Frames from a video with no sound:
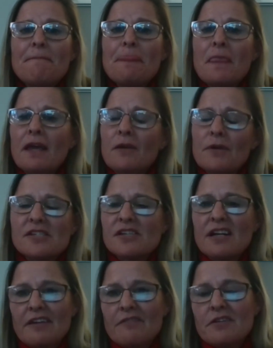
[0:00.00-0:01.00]
Anyways,
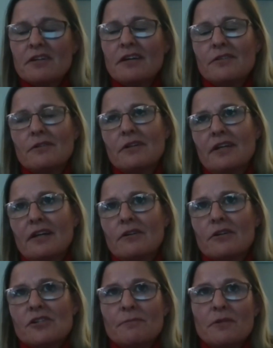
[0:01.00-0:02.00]
I left and I thought, okay,
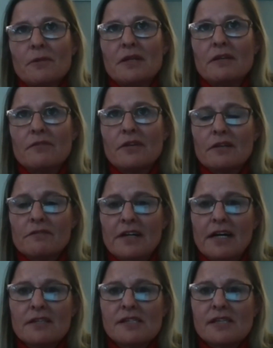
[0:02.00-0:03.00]
gosh, I'm probably never going to
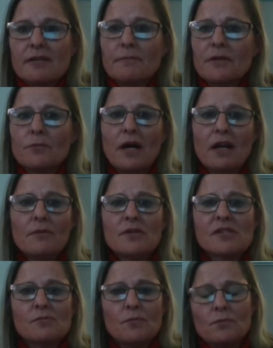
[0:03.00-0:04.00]
find this thing. But one
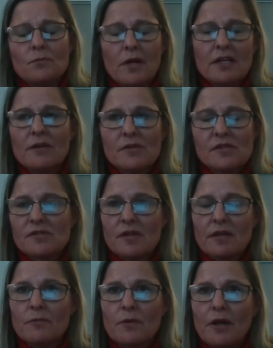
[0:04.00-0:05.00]
day I was
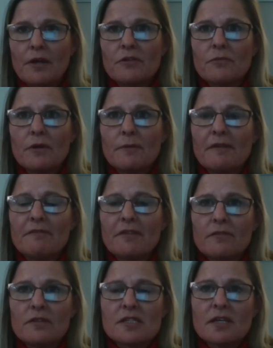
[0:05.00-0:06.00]
going through one of my
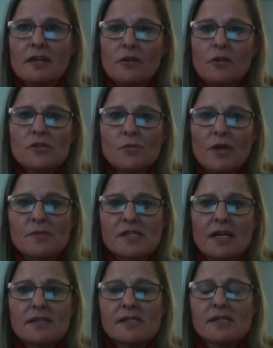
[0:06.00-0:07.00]
favorite news
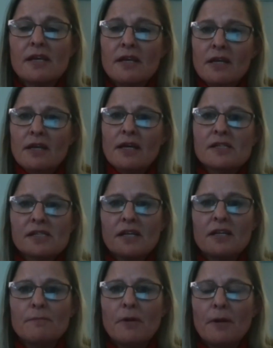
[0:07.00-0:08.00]
websites and
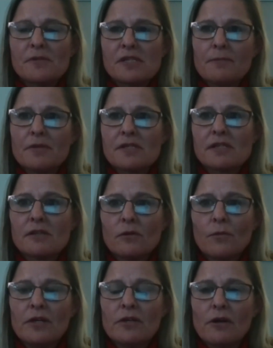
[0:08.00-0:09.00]
suddenly pops up this little
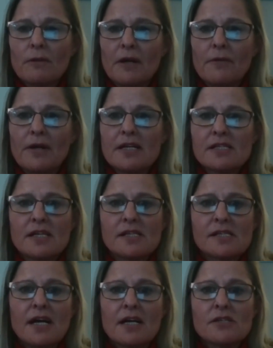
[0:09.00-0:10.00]
window on my
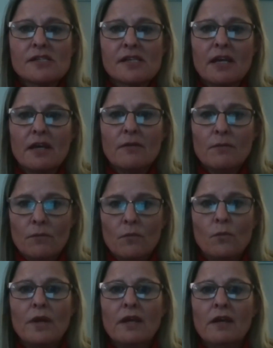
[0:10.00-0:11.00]
right-hand side to say,
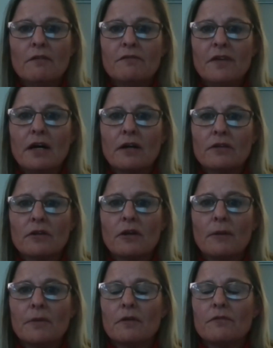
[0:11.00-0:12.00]
we have found the
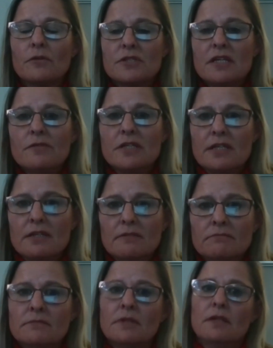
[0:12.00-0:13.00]
copy of your DVD.
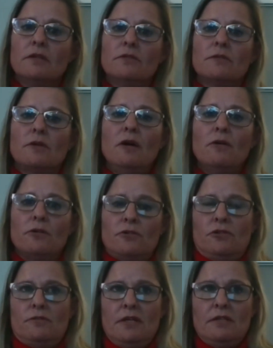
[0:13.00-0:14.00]
And I thought,
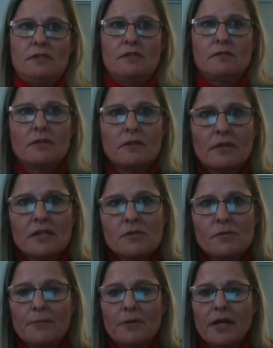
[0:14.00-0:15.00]
gosh, that's
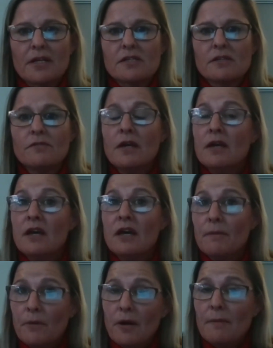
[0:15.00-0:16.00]
quite proactive.
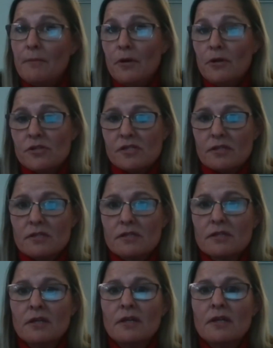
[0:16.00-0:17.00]
And I purchased it.
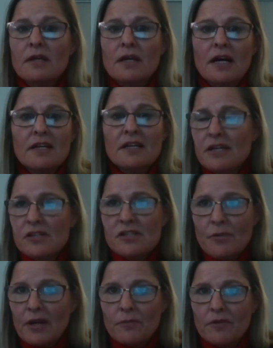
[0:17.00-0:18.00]
I didn't
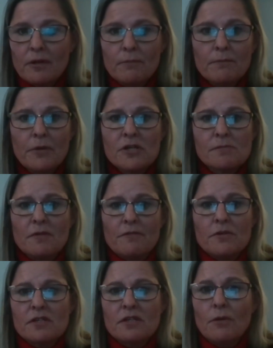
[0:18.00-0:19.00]
interact with them post my
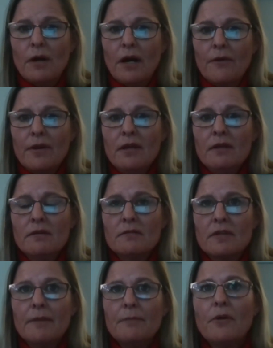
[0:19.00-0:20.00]
first inquiry.
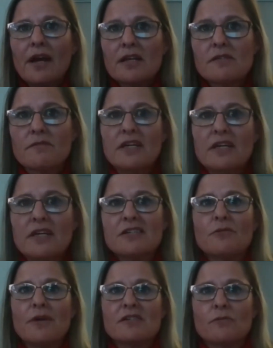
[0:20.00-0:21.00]
They proactively
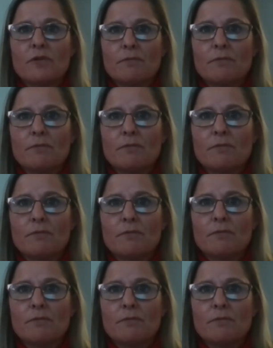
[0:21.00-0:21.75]
interacted with me.